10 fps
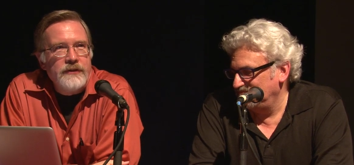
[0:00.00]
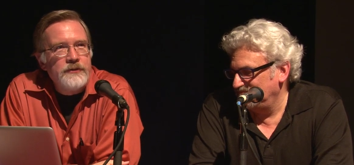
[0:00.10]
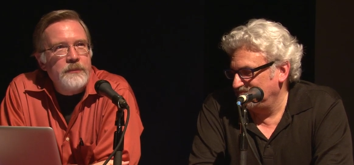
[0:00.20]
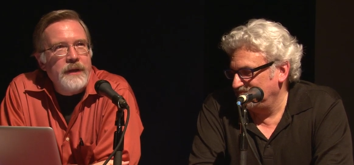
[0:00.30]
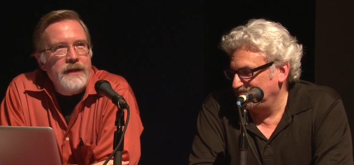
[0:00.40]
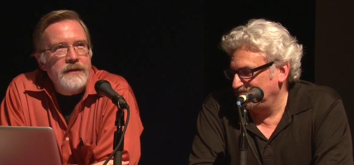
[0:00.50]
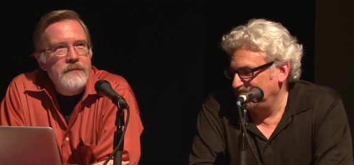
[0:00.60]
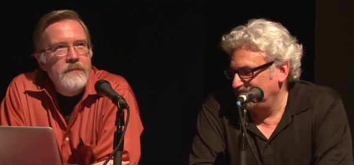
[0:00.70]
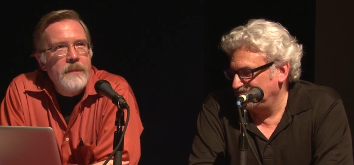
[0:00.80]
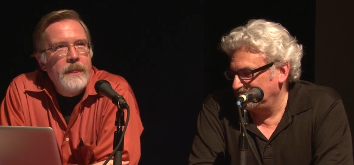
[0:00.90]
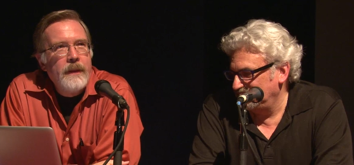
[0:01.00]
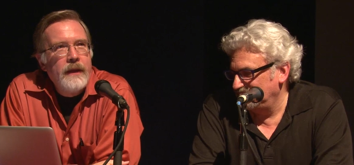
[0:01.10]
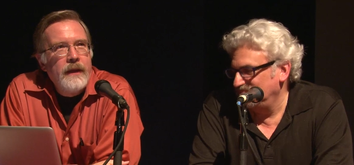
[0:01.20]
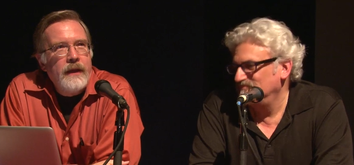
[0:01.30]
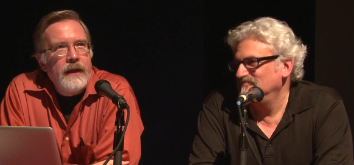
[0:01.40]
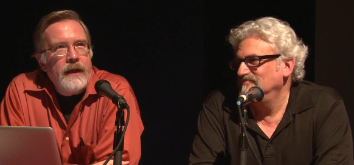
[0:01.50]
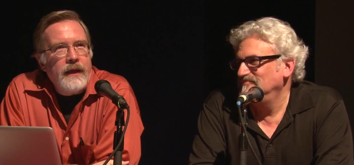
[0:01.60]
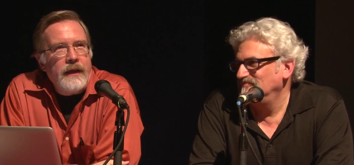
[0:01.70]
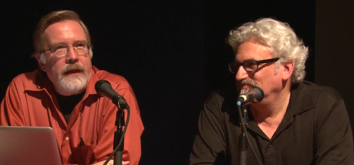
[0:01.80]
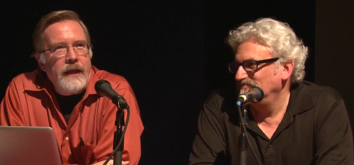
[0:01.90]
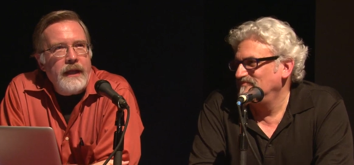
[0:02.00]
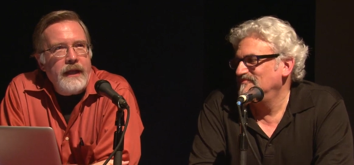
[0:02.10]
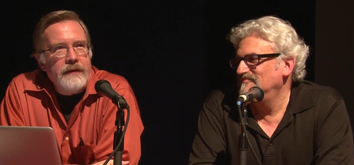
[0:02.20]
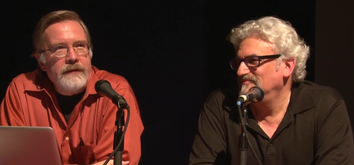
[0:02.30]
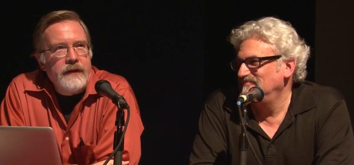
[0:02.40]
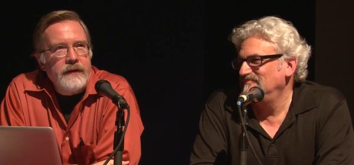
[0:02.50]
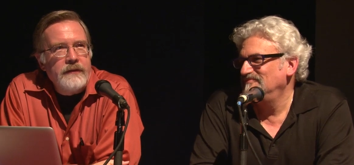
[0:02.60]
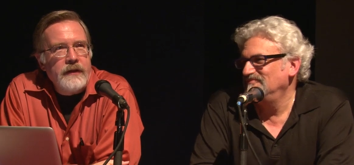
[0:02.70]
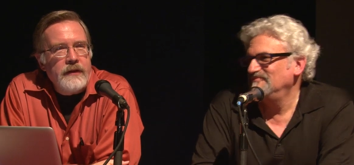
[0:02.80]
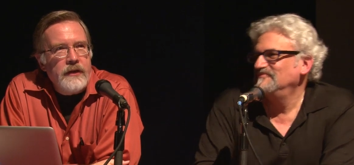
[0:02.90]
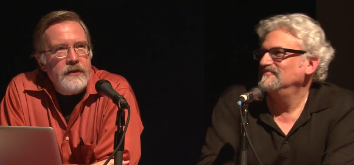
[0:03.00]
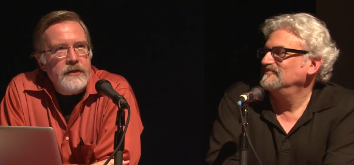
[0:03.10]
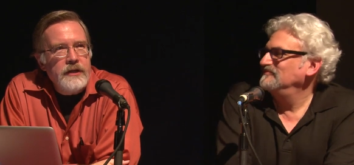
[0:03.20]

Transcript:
Speaker 1: get you paid. And I think that you